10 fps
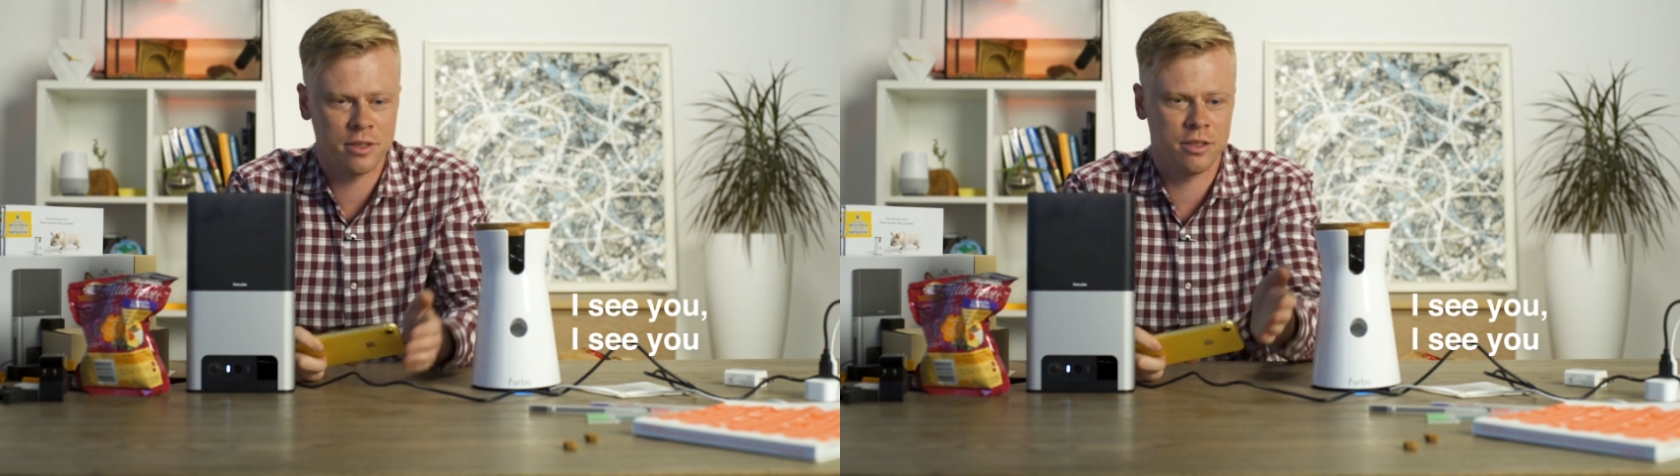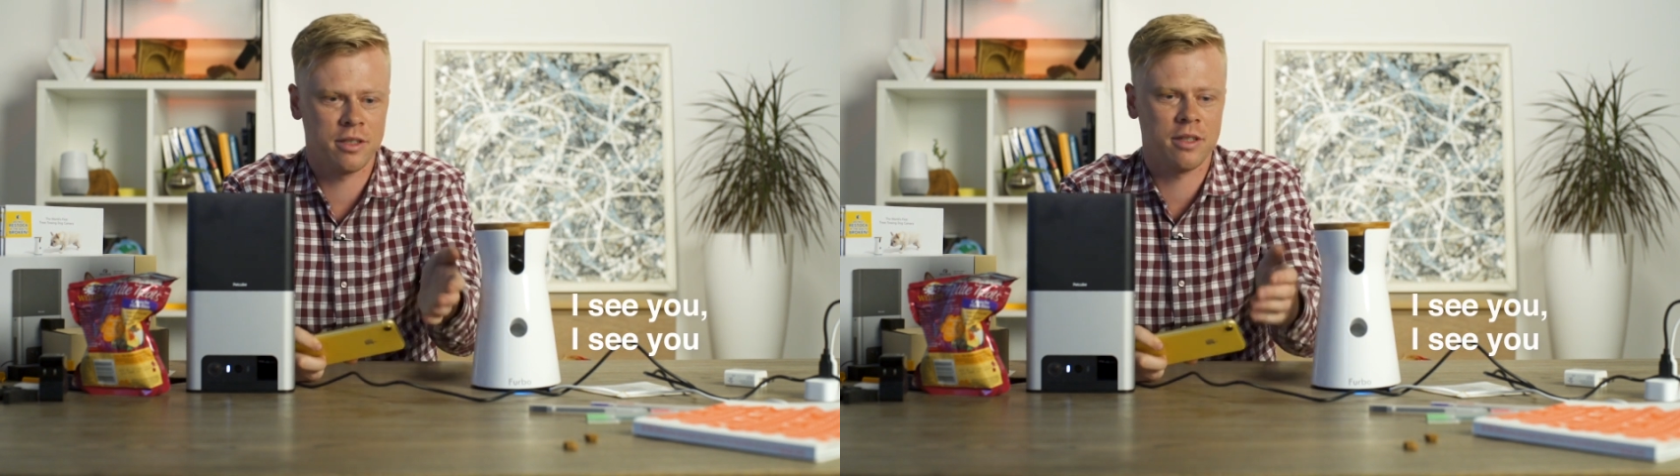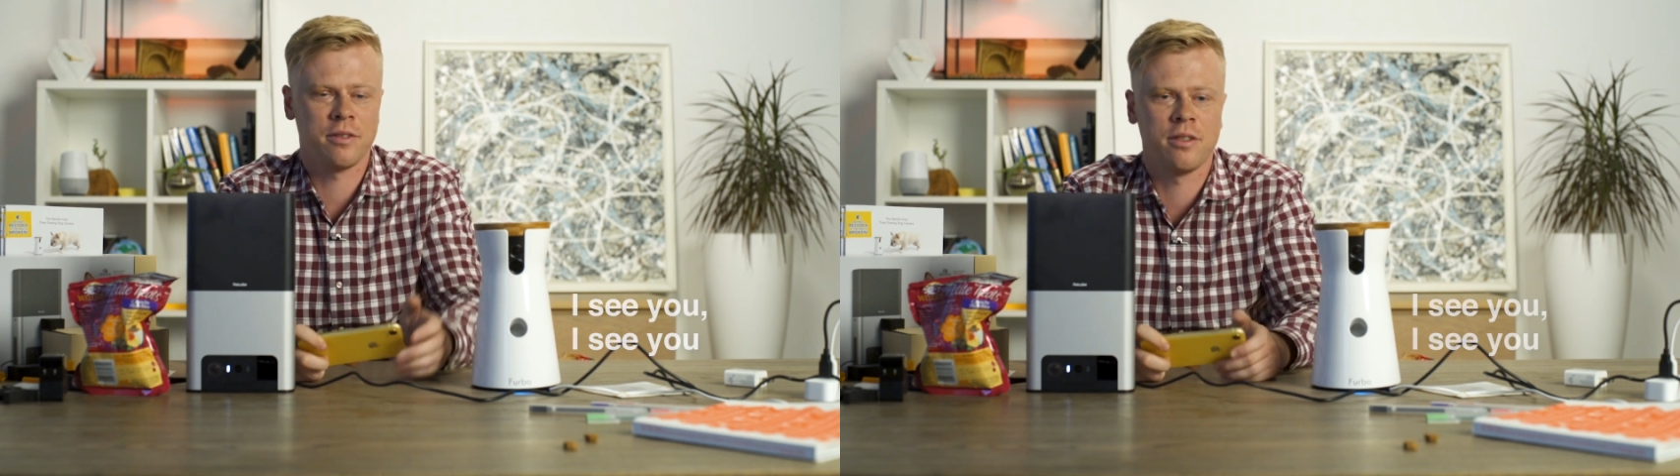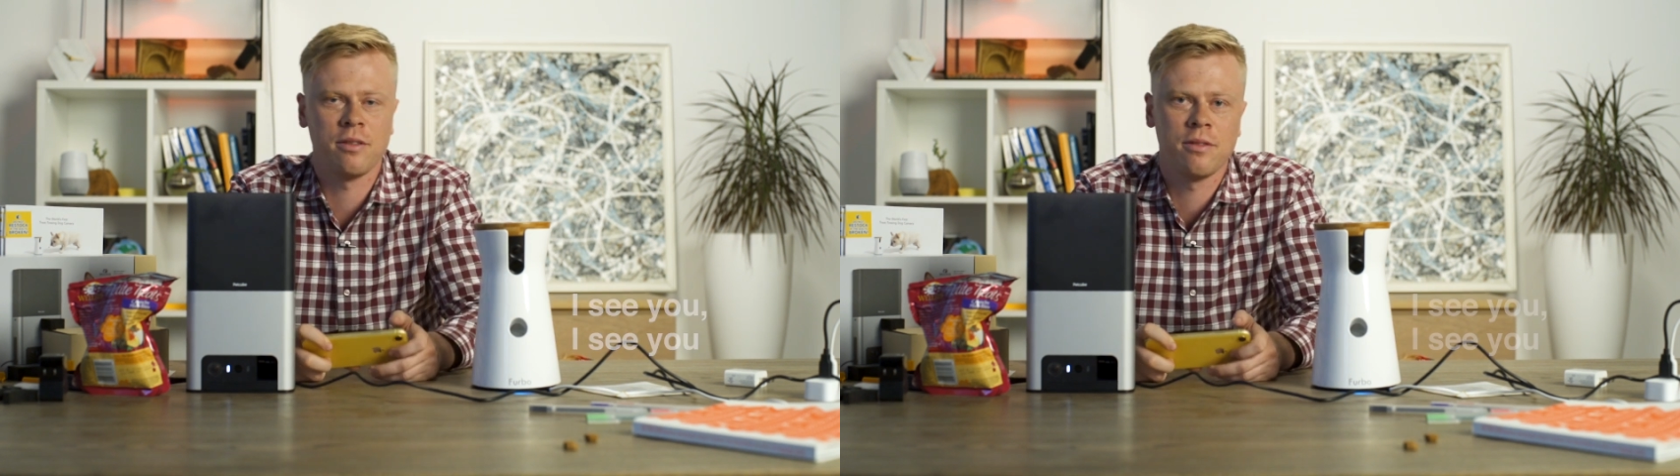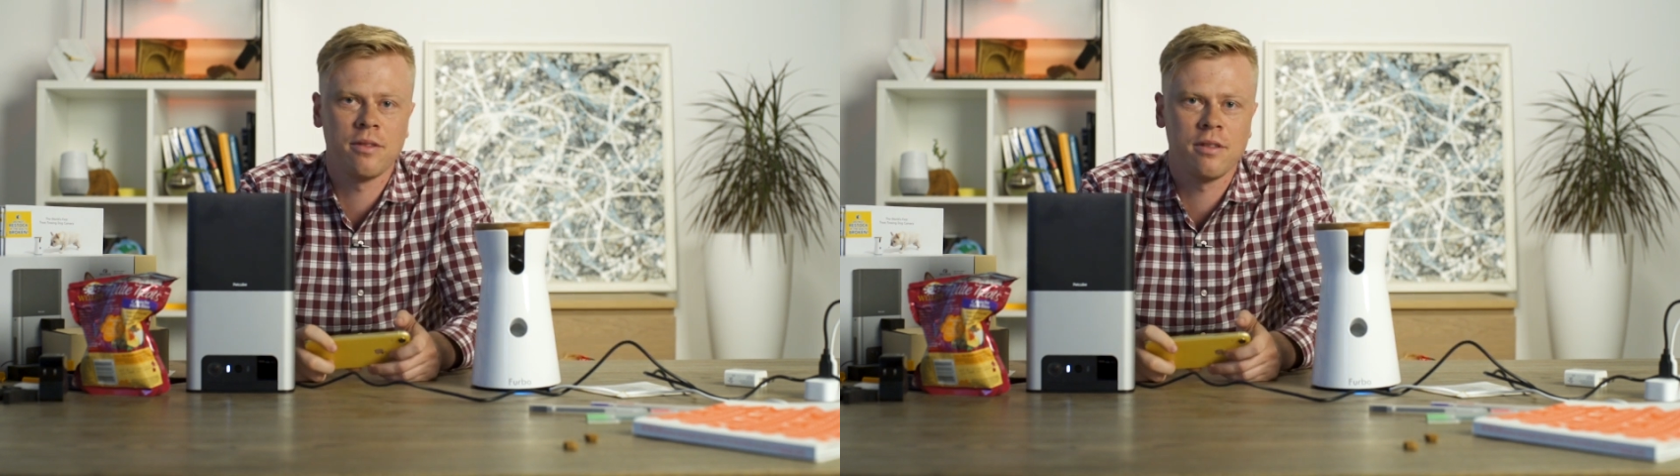It shoots out
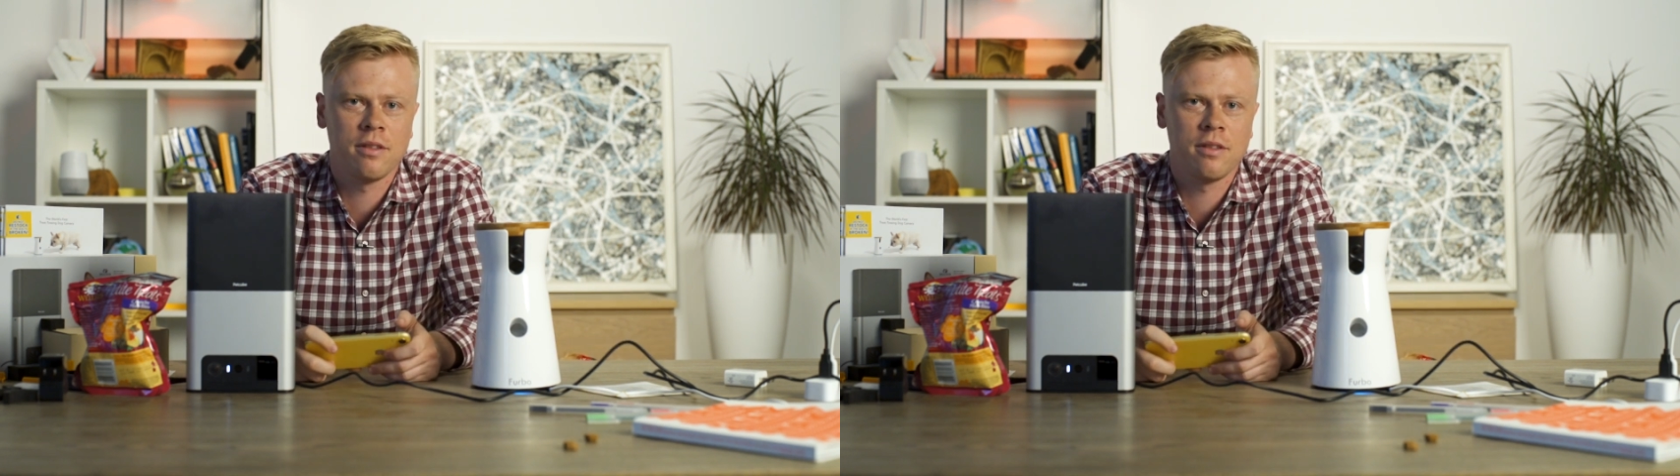to